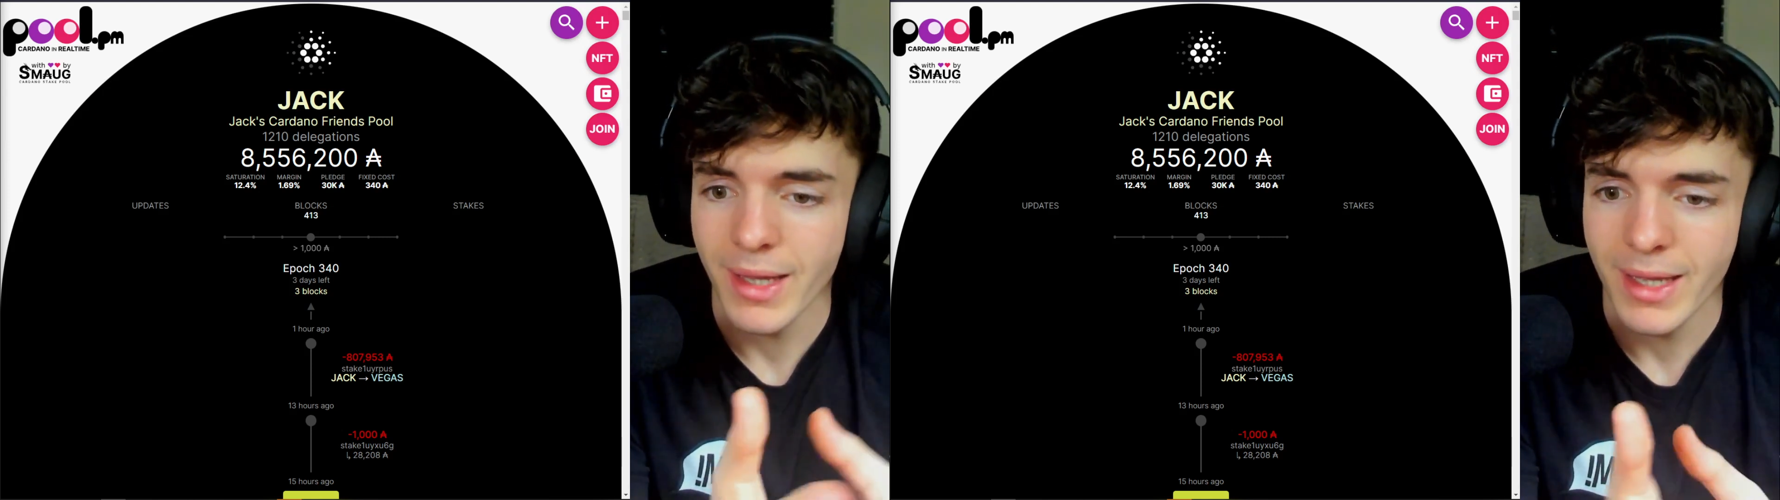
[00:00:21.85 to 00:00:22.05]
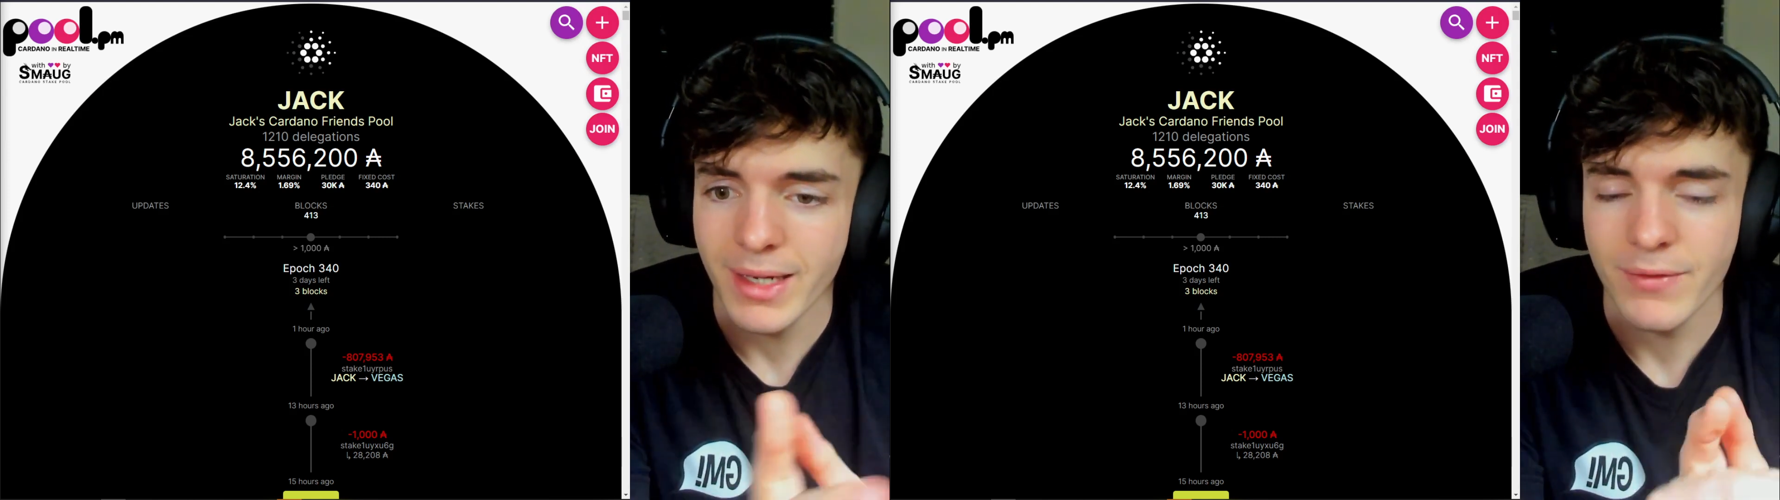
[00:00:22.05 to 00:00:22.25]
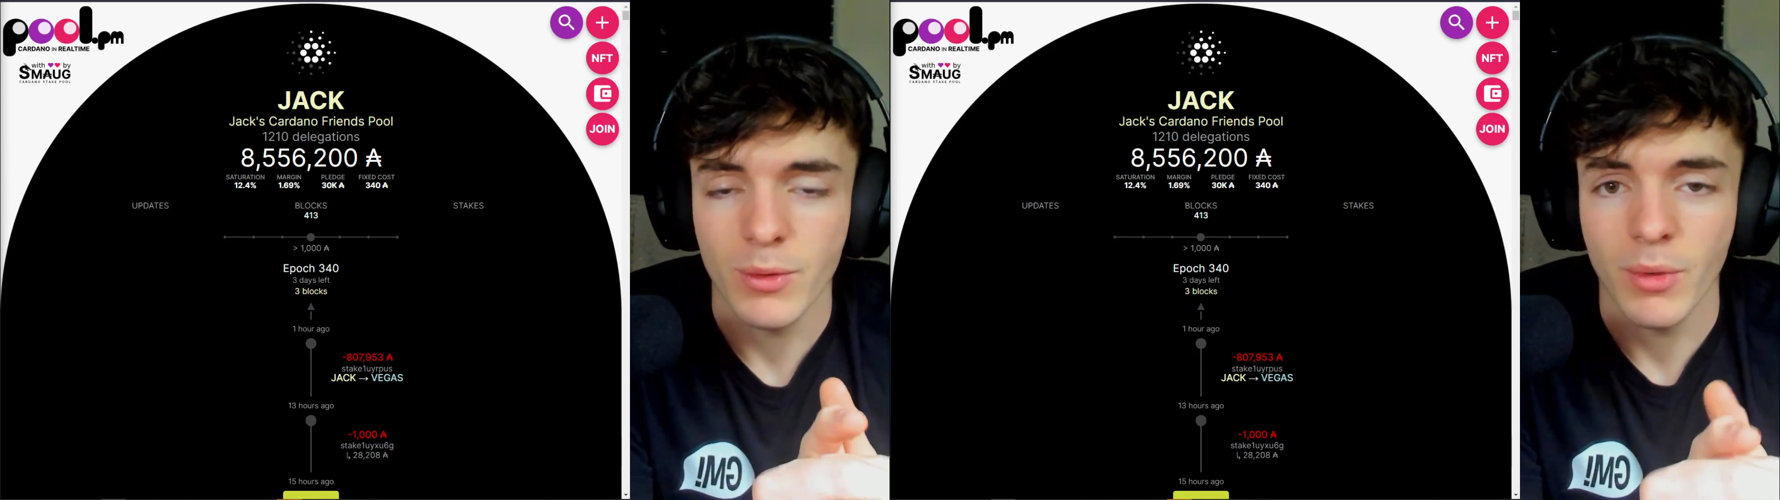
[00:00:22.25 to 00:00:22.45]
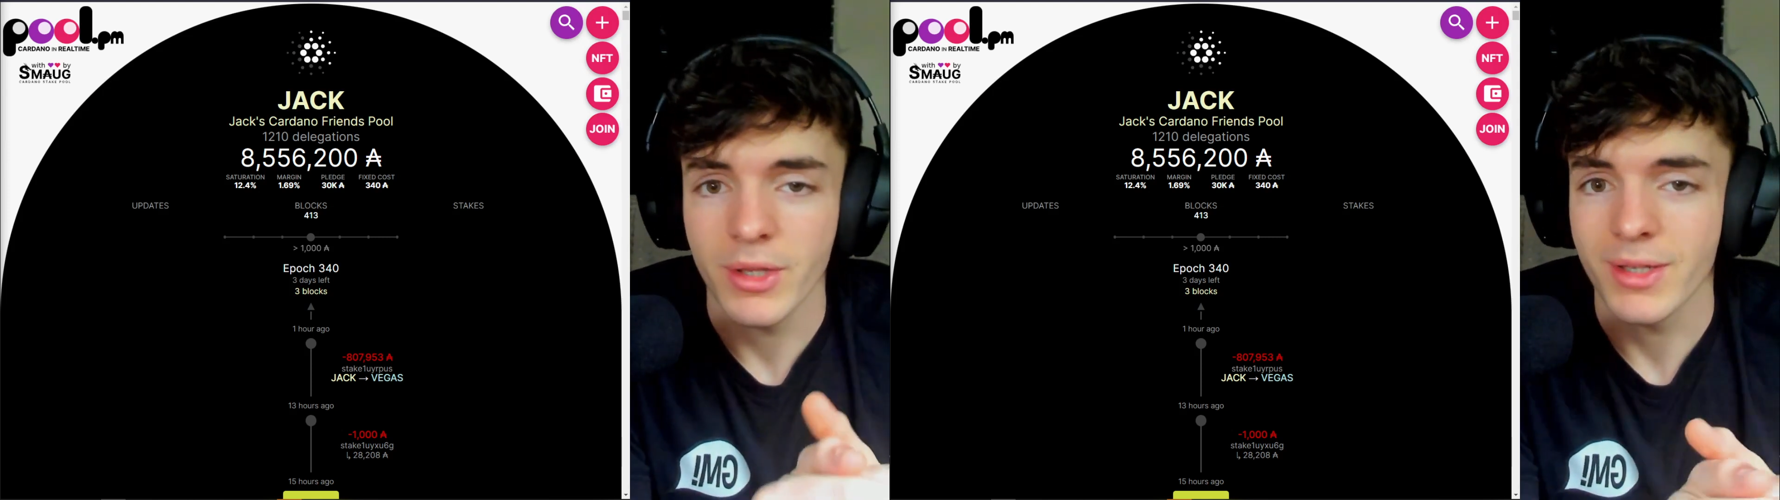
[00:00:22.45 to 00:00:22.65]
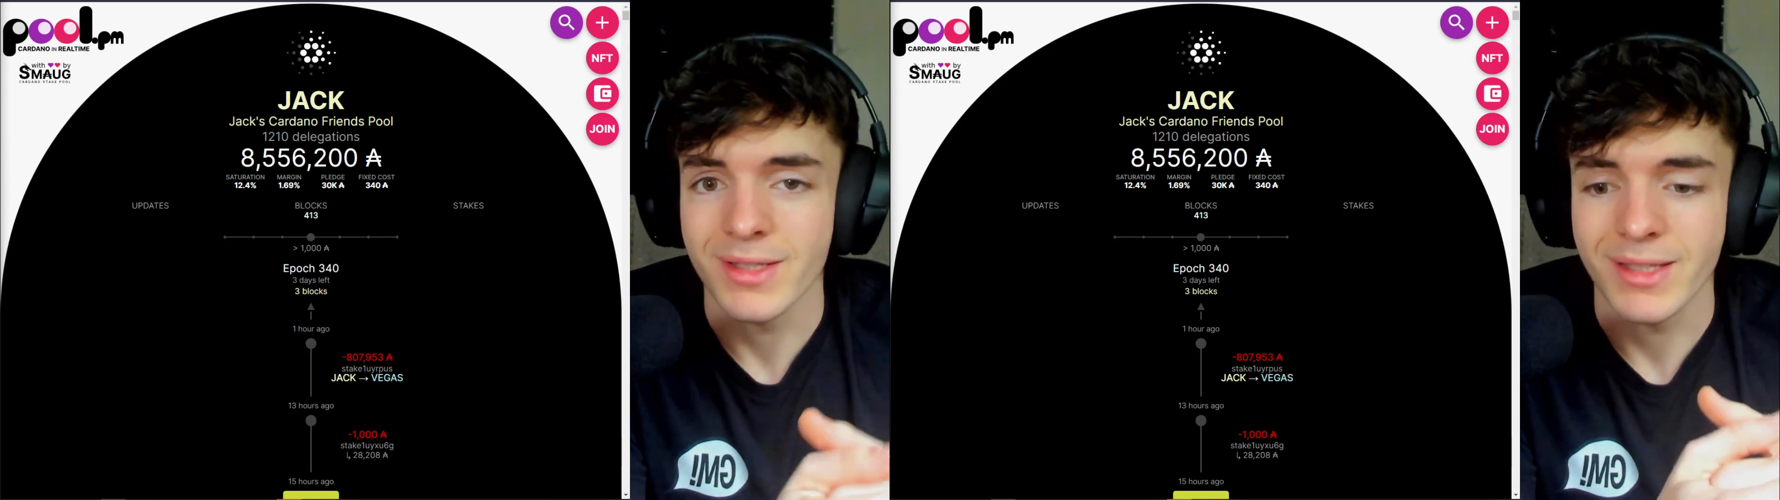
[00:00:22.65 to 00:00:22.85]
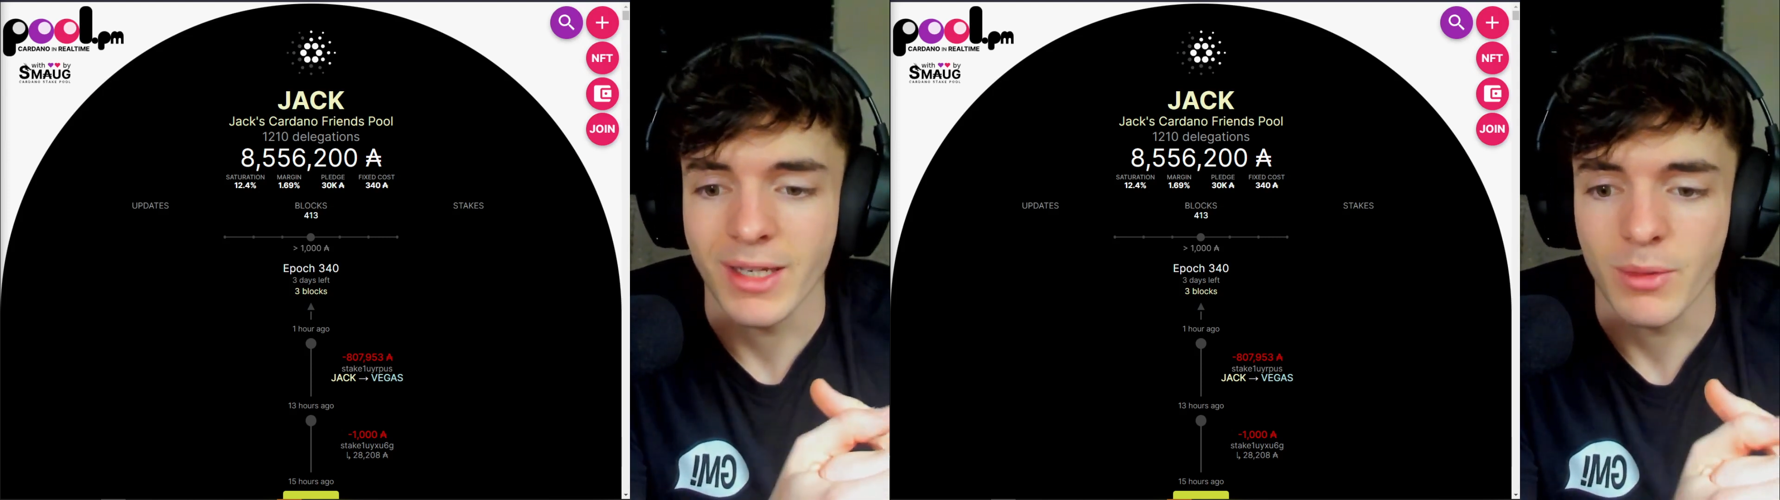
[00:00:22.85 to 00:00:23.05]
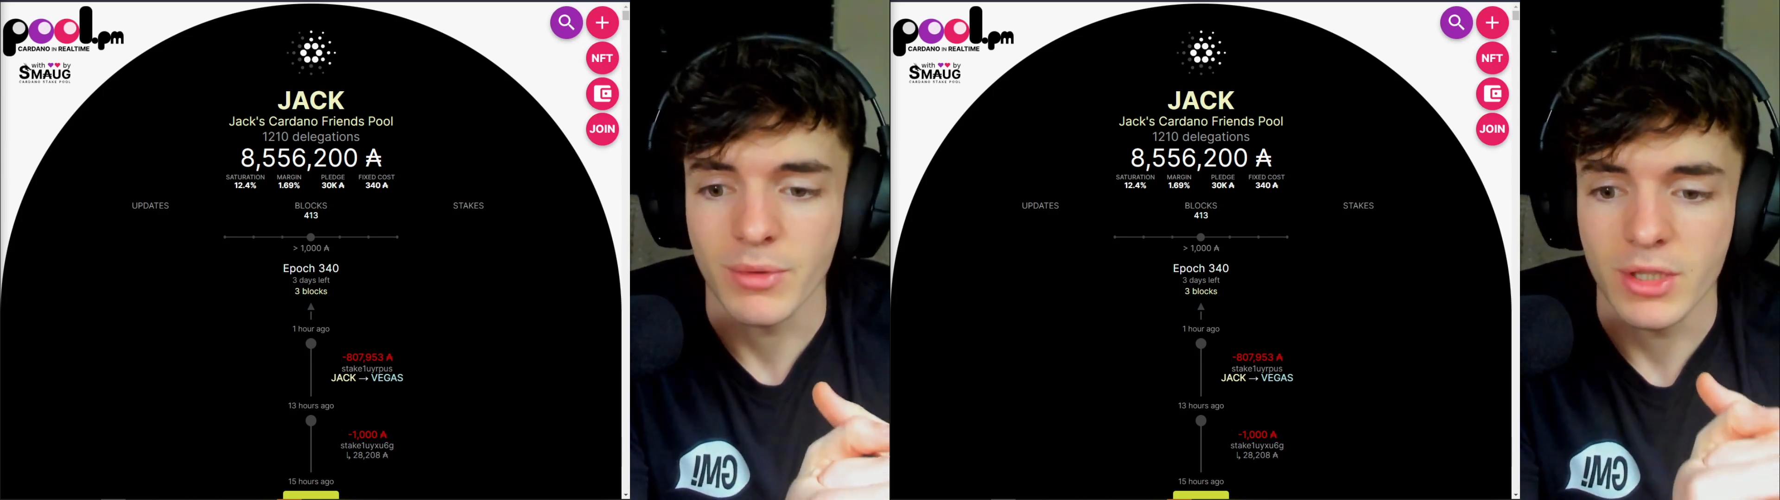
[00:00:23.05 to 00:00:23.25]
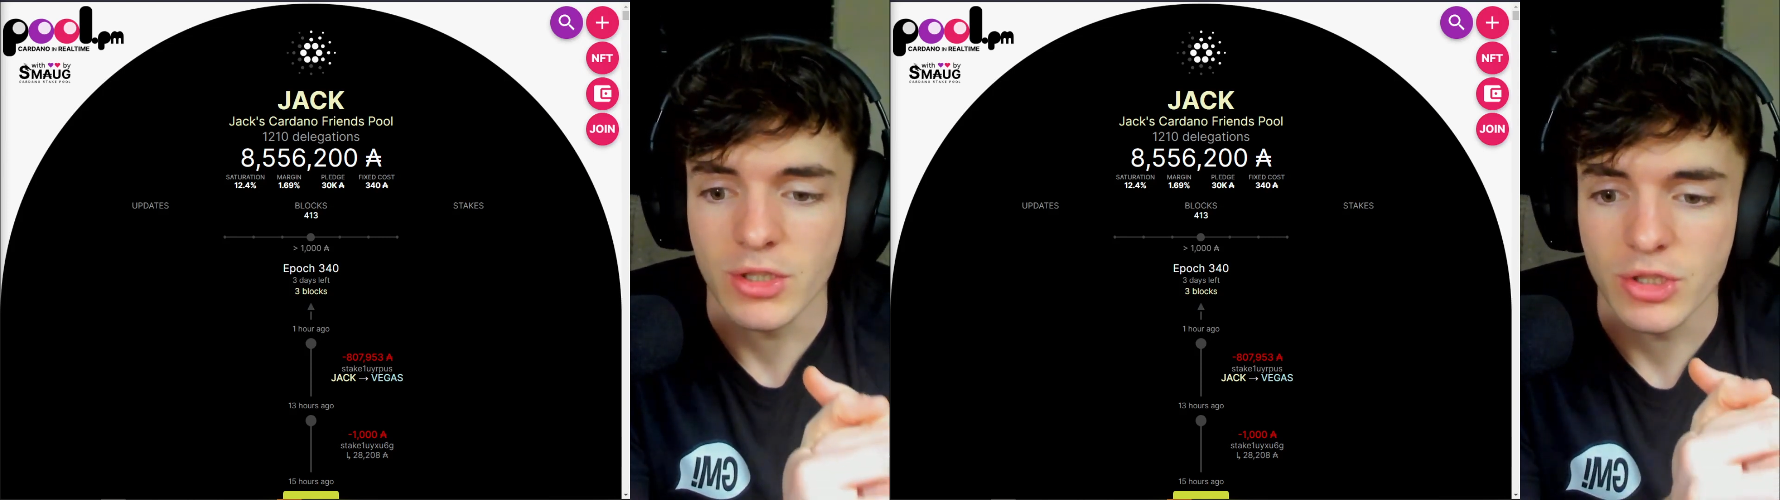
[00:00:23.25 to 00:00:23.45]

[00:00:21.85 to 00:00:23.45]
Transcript: and if you want you can stake with the